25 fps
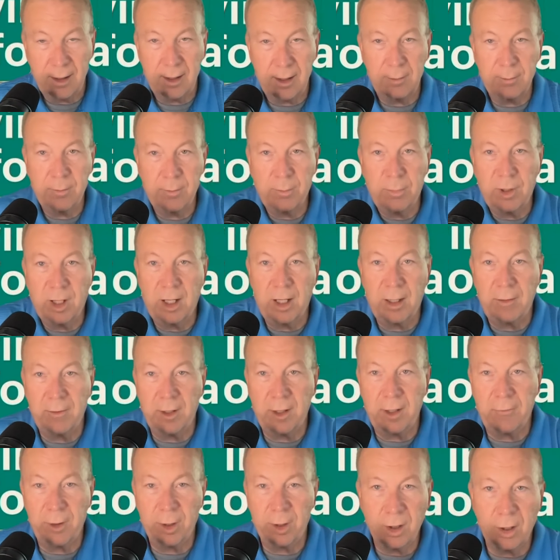But
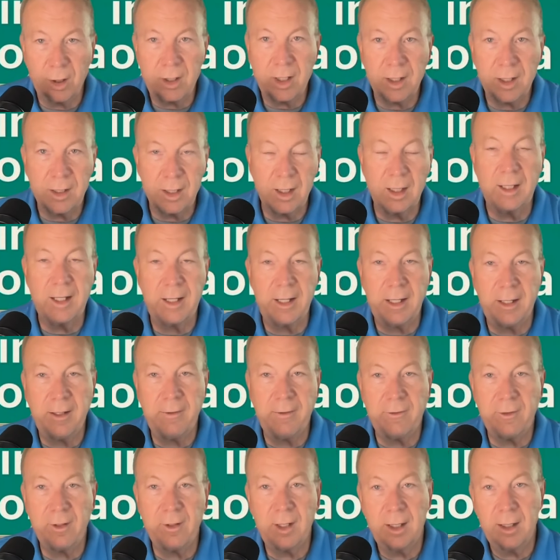if you're looking to
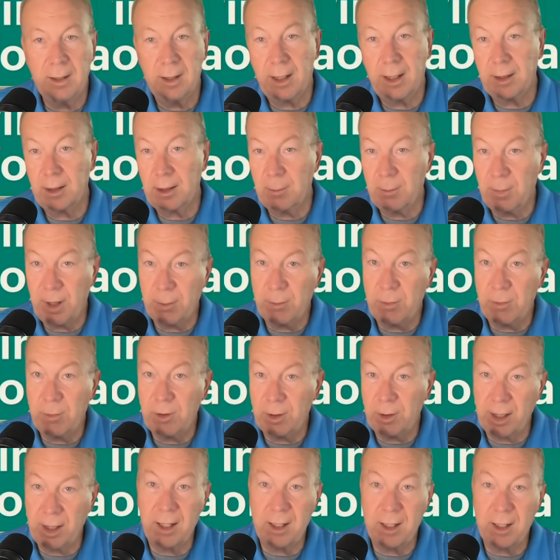leave, like the member
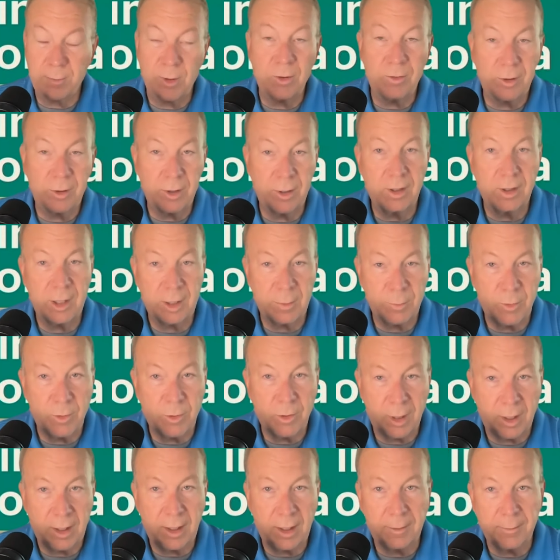that I spoke to this
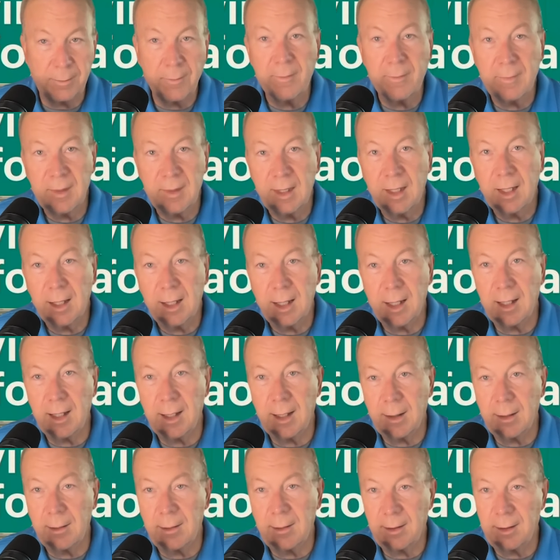morning,
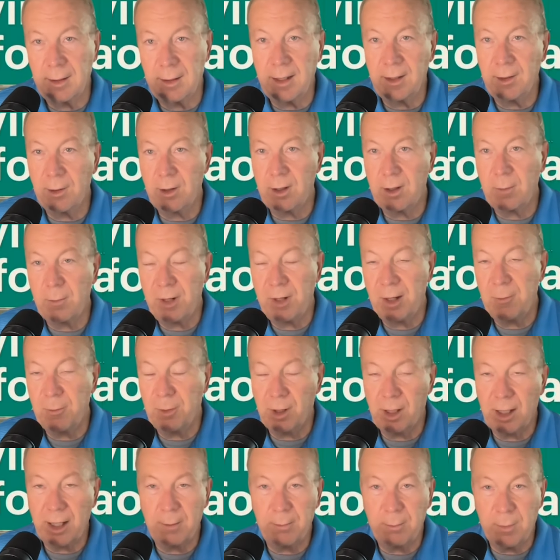then there are
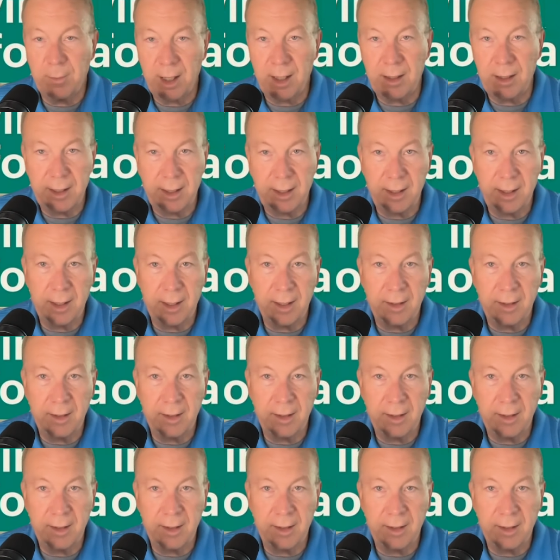people like Monty in